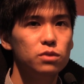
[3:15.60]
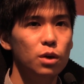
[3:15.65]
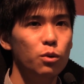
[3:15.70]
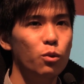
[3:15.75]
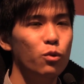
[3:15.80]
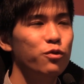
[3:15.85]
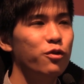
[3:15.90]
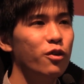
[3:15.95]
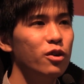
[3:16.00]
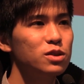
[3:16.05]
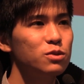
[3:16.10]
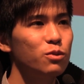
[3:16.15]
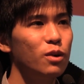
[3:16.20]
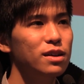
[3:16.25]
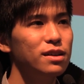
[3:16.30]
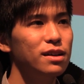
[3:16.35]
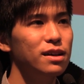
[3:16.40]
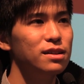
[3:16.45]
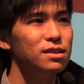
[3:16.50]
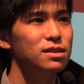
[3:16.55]
The first
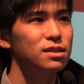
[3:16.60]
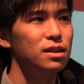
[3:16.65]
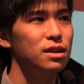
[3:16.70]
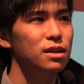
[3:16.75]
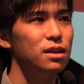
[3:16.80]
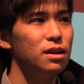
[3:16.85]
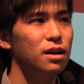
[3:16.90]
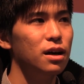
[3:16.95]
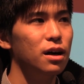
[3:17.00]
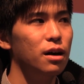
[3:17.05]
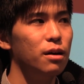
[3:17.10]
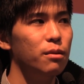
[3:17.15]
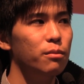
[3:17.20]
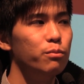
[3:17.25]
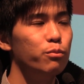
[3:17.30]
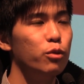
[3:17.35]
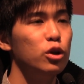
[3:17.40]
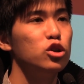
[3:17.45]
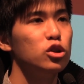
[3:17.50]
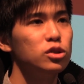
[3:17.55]
one is the um,
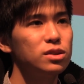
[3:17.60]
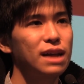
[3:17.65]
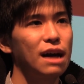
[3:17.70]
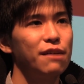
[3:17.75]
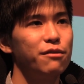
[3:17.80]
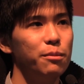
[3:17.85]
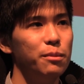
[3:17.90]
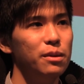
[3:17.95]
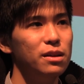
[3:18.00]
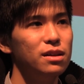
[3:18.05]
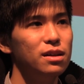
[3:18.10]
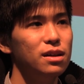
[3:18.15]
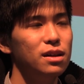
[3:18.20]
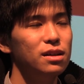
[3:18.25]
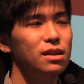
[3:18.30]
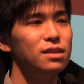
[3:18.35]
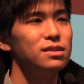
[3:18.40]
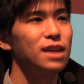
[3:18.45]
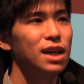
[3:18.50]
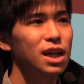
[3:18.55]
British government.
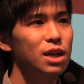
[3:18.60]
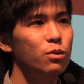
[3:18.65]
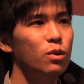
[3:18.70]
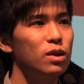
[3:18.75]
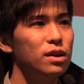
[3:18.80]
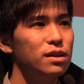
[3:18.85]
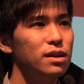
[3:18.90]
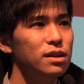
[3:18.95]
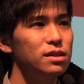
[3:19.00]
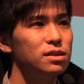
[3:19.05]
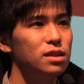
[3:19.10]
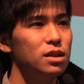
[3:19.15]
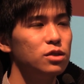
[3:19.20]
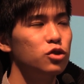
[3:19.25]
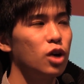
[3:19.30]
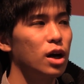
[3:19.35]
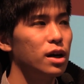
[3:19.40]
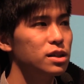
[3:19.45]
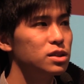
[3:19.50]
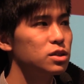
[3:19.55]
The second one is the
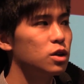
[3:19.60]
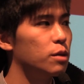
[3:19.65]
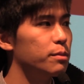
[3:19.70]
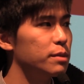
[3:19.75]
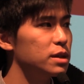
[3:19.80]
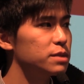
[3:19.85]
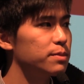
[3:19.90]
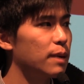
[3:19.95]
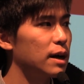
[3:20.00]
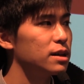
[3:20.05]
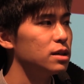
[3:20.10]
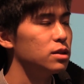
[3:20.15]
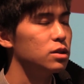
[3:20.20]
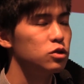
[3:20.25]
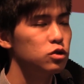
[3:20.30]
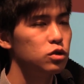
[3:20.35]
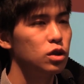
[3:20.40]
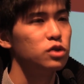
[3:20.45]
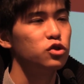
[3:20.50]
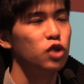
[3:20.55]
Chinese Communist Party,
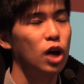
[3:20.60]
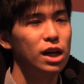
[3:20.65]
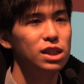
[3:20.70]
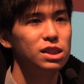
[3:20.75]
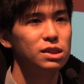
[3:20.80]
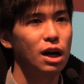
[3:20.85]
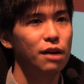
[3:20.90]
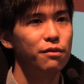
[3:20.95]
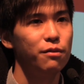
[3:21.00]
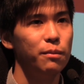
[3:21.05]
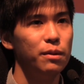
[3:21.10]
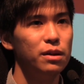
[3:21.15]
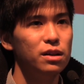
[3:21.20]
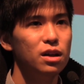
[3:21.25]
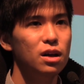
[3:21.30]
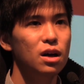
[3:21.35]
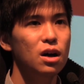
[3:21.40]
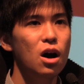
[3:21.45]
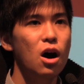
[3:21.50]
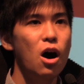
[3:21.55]
the Chinese government.
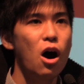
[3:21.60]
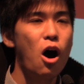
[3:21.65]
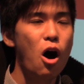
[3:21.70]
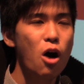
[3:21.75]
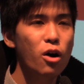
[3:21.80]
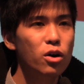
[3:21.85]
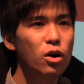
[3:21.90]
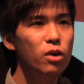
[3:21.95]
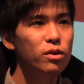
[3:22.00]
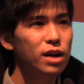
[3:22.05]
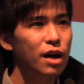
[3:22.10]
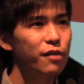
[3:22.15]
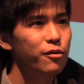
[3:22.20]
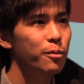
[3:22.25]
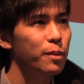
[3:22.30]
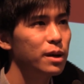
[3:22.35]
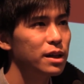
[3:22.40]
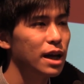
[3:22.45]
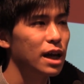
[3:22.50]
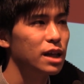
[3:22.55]
Hong Kong
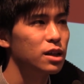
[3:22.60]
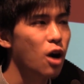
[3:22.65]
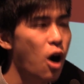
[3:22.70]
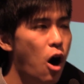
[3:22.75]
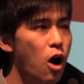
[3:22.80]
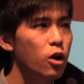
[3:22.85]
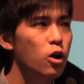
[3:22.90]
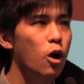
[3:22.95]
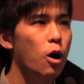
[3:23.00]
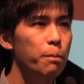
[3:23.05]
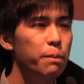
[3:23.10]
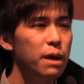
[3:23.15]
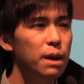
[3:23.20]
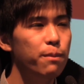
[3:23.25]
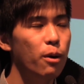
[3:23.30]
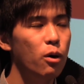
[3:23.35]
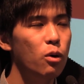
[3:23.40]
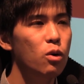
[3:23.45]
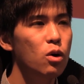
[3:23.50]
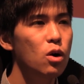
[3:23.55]
government and Hong Kong
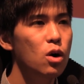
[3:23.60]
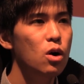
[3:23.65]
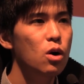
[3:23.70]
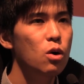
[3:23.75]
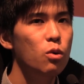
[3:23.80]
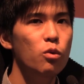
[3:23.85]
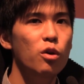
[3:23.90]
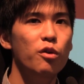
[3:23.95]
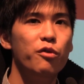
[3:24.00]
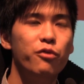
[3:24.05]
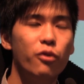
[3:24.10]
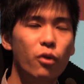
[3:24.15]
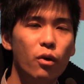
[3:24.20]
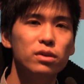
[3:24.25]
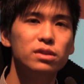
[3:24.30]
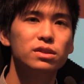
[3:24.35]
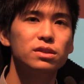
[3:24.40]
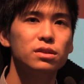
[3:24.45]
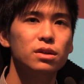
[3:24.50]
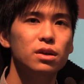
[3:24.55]
people were
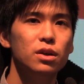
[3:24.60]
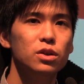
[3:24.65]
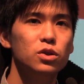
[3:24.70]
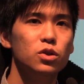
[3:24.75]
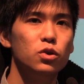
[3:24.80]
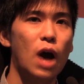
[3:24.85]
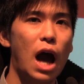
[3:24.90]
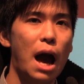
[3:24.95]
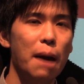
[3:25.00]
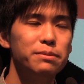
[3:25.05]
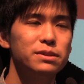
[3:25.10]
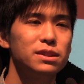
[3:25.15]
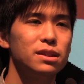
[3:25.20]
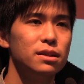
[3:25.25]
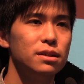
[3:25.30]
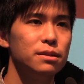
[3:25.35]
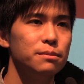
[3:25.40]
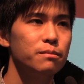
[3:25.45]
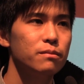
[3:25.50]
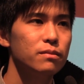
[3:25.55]
forced to
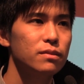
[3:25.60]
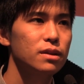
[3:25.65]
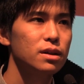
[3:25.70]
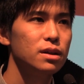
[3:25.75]
absent